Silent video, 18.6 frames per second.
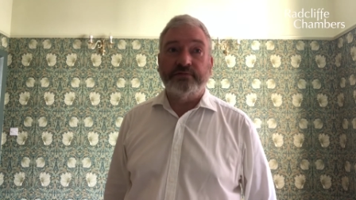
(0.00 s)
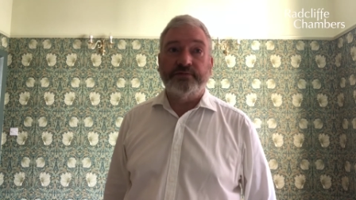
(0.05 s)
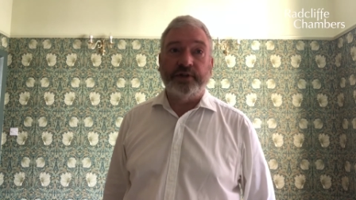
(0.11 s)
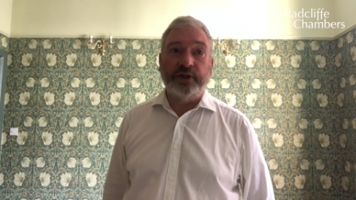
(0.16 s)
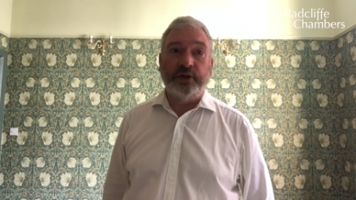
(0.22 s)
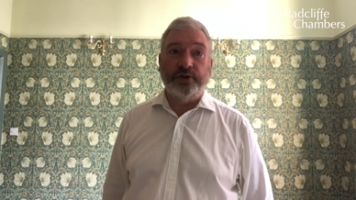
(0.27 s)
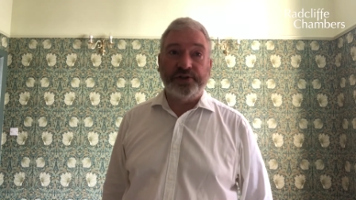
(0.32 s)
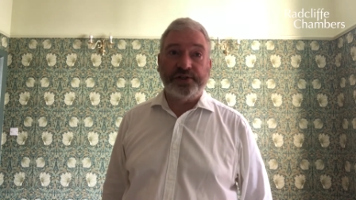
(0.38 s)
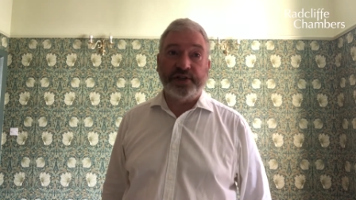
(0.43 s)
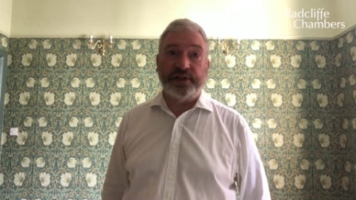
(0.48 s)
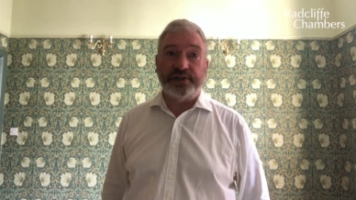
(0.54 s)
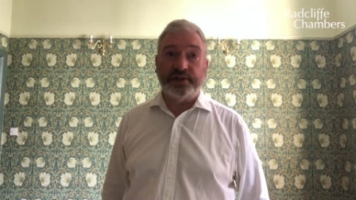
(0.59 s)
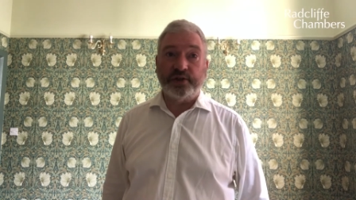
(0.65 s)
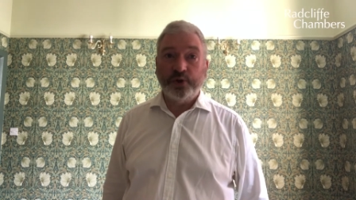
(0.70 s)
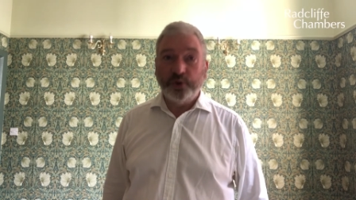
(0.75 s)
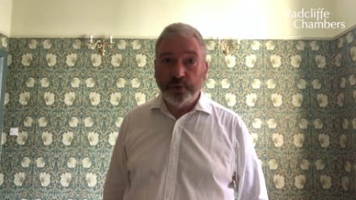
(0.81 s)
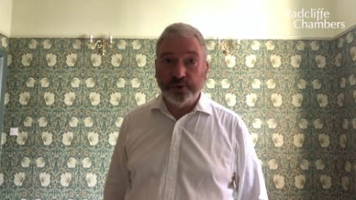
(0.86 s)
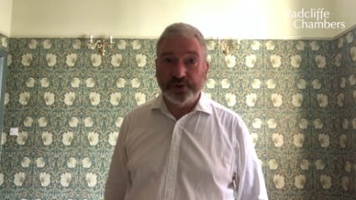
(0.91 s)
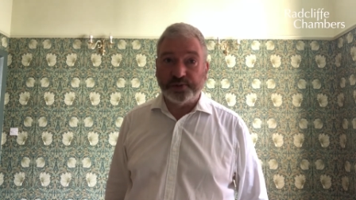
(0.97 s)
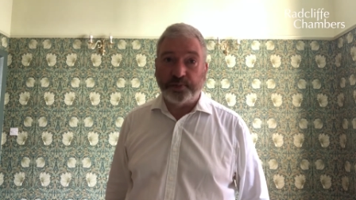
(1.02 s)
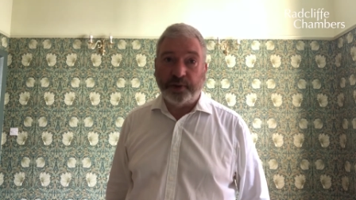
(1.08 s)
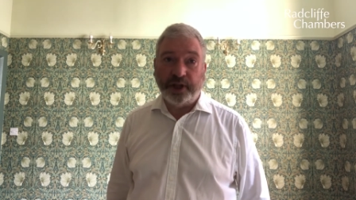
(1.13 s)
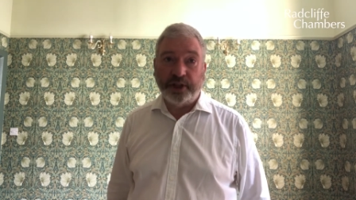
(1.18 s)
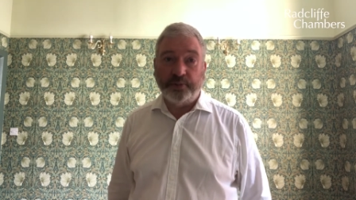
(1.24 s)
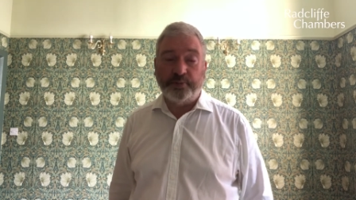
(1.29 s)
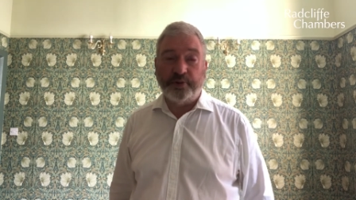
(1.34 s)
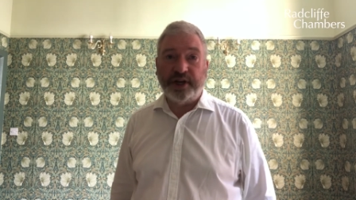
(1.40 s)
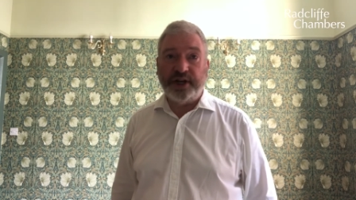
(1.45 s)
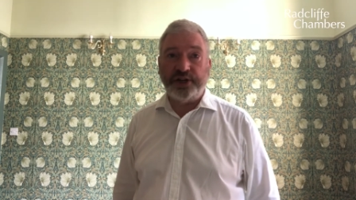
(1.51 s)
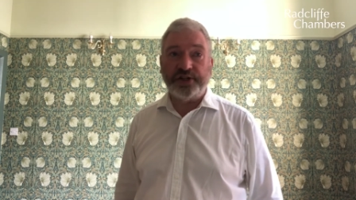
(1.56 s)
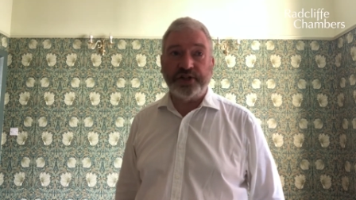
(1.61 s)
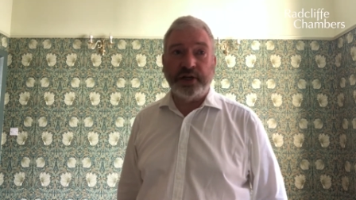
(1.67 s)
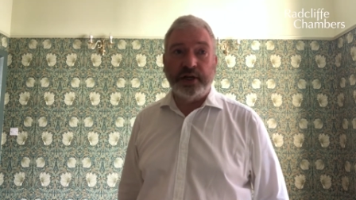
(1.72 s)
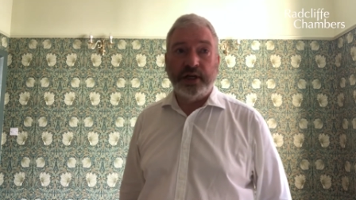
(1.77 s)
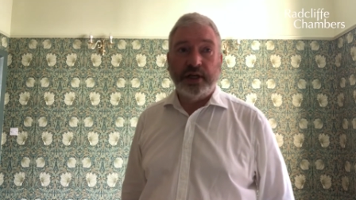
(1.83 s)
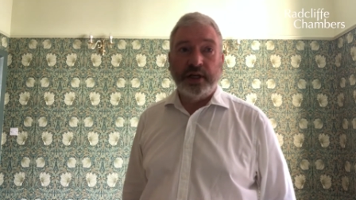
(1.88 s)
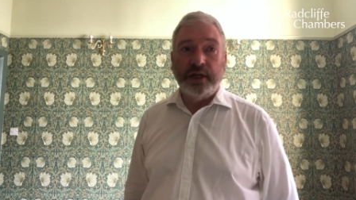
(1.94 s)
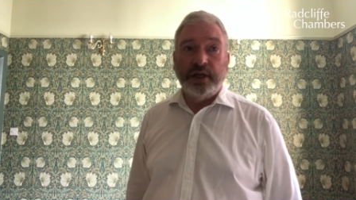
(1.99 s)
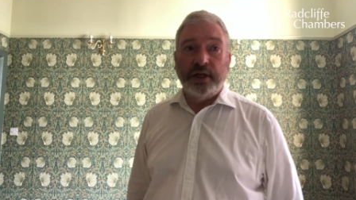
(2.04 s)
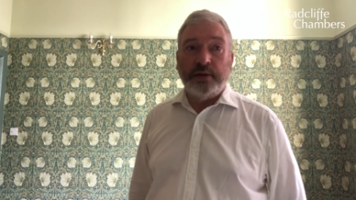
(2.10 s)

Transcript: for losses caused by the breach,